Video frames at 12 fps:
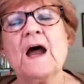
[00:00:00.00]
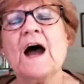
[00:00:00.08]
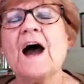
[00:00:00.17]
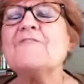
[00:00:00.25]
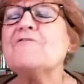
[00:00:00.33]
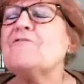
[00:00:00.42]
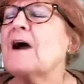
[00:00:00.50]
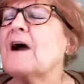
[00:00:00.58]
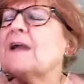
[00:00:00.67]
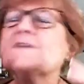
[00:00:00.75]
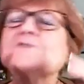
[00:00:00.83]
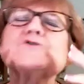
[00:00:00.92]
I
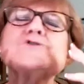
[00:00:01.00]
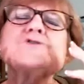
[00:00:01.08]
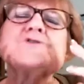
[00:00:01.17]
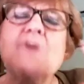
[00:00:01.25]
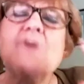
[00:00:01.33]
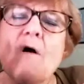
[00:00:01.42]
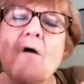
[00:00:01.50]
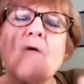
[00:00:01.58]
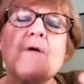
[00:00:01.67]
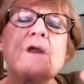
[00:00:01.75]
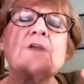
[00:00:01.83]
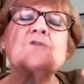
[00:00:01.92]
find it
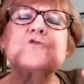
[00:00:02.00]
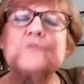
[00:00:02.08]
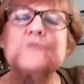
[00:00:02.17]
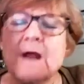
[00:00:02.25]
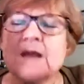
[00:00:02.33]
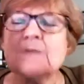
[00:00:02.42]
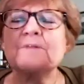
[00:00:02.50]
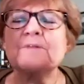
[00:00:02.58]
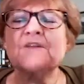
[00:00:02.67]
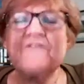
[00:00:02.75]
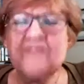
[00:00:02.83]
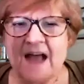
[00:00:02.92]
so incredibly
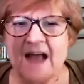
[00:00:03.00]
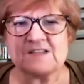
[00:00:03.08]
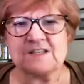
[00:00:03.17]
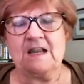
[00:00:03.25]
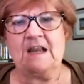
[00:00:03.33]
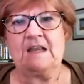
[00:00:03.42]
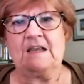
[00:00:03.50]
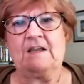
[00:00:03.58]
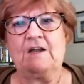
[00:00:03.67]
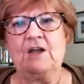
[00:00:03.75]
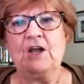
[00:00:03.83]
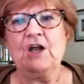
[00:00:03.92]
fascinating
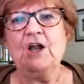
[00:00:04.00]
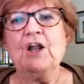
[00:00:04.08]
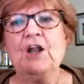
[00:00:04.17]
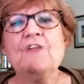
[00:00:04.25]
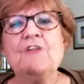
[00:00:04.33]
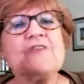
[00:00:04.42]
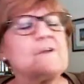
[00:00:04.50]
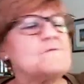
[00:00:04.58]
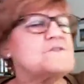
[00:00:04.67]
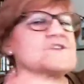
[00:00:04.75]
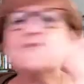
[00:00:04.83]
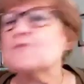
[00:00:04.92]
that it
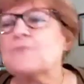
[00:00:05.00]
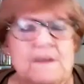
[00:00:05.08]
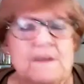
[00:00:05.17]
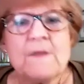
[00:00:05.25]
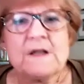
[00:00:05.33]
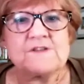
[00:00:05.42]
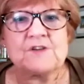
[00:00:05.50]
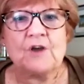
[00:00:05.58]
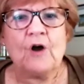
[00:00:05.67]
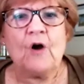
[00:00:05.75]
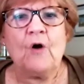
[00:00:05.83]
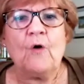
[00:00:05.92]
was 3 months
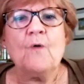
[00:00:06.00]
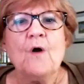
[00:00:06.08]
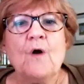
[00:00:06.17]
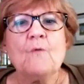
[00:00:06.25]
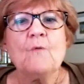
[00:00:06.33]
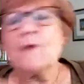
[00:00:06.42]
ago when